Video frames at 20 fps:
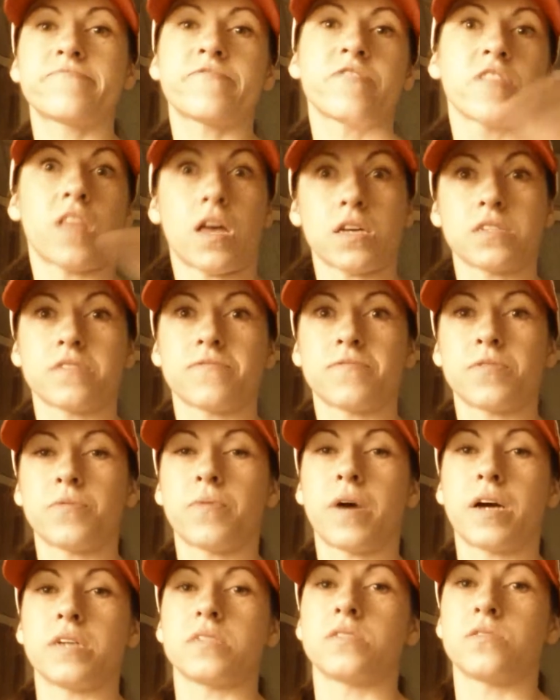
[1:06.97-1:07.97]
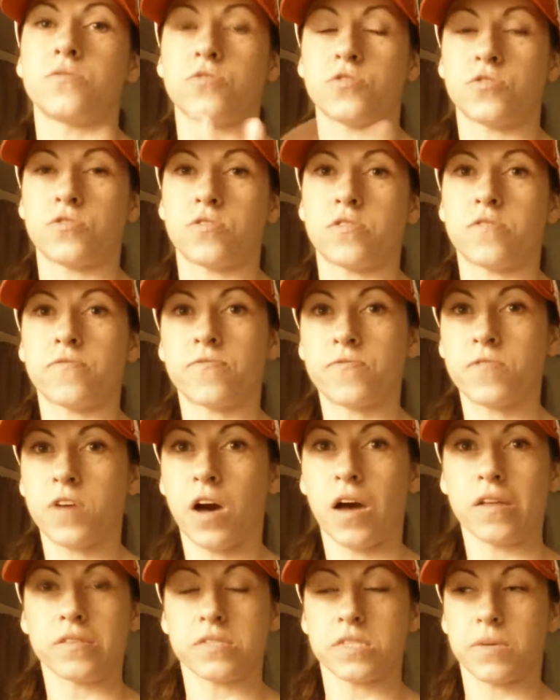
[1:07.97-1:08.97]
philosophy-wise and just sort of
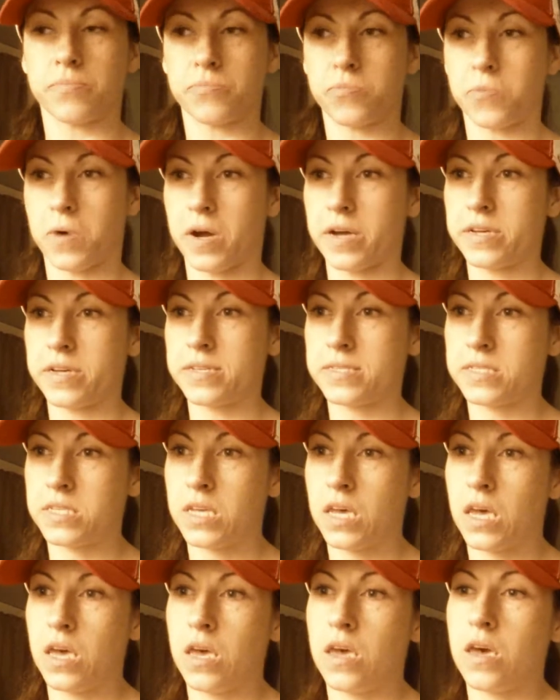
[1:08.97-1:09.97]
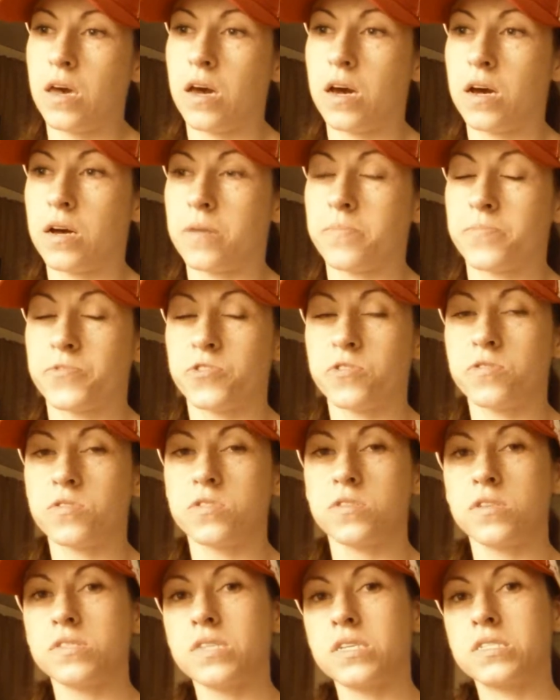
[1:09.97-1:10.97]
concept-wise. So
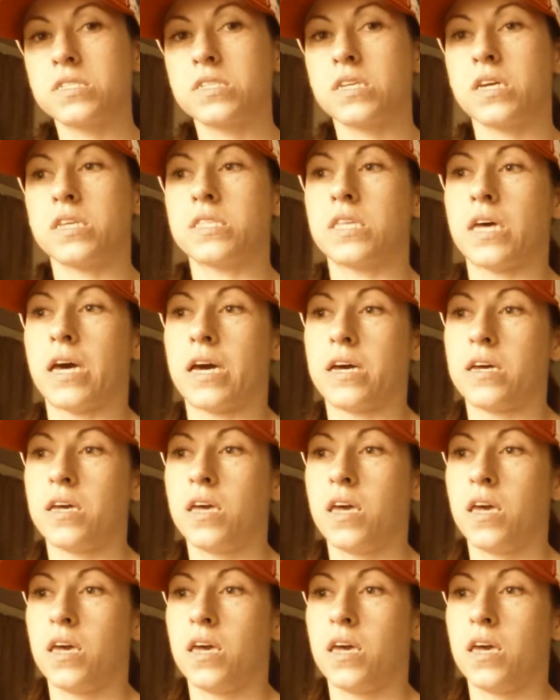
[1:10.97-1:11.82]
there's this idea that